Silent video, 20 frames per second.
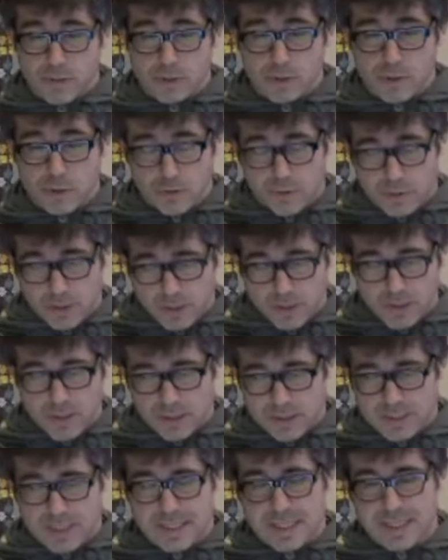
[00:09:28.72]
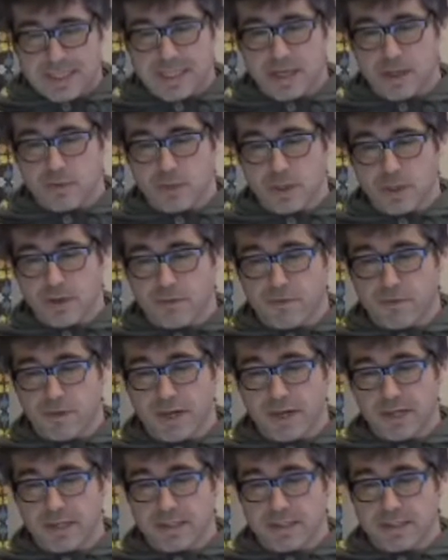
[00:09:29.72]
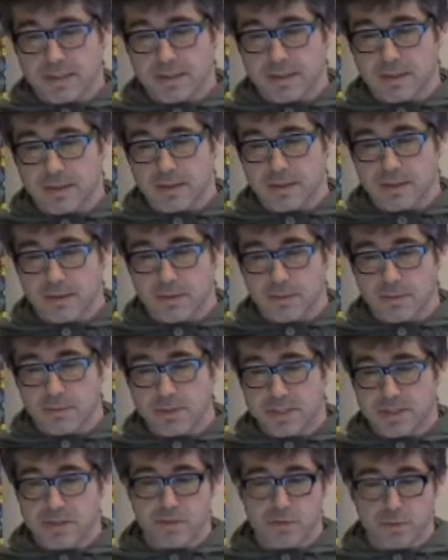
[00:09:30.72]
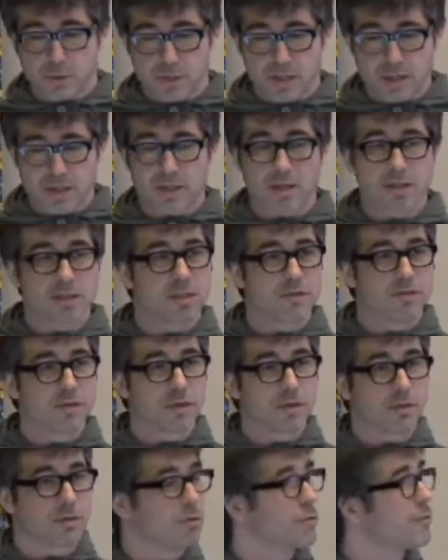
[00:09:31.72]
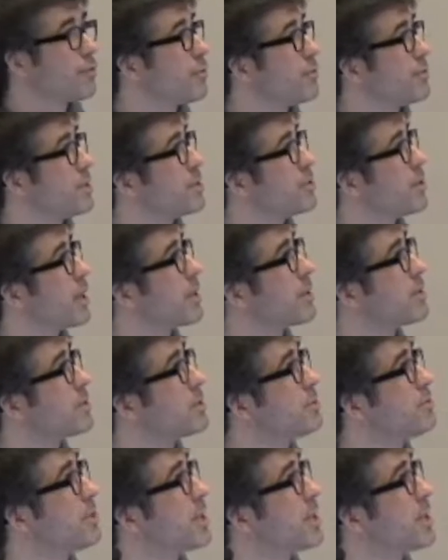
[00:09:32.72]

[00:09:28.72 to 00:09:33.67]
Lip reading: so in this data set we can find pieces of music that are difficult for bit trackers